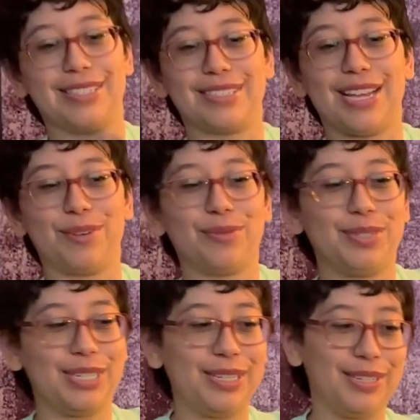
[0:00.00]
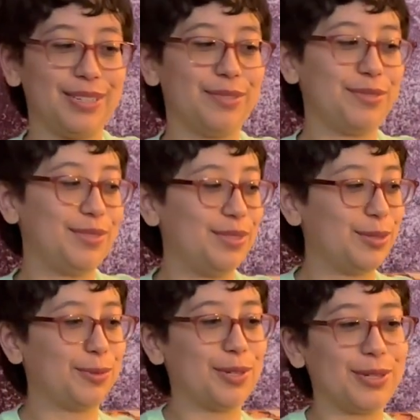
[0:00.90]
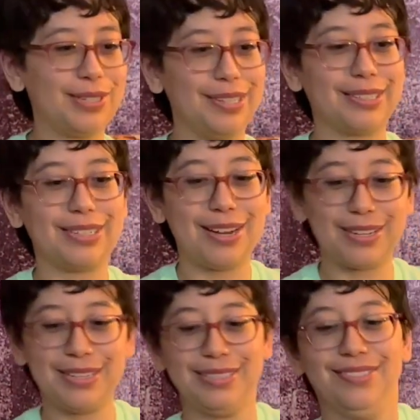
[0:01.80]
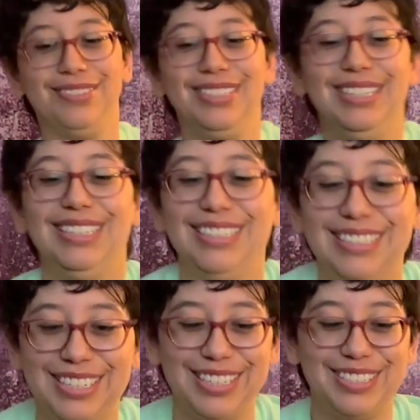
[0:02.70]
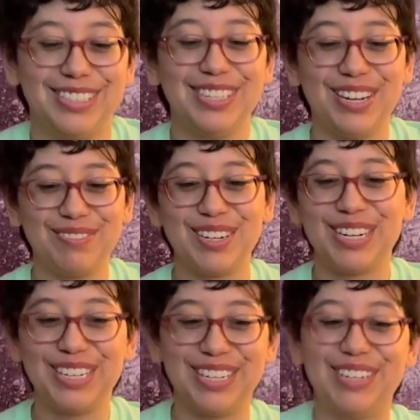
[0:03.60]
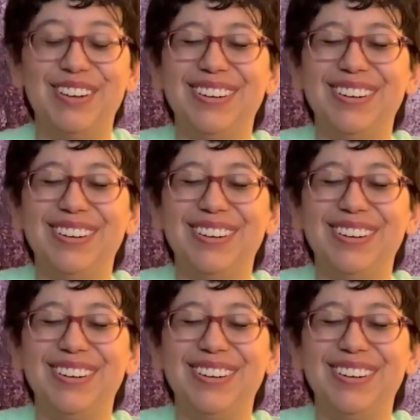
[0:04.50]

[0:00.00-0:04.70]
sound of the word Kaka, it's not very good.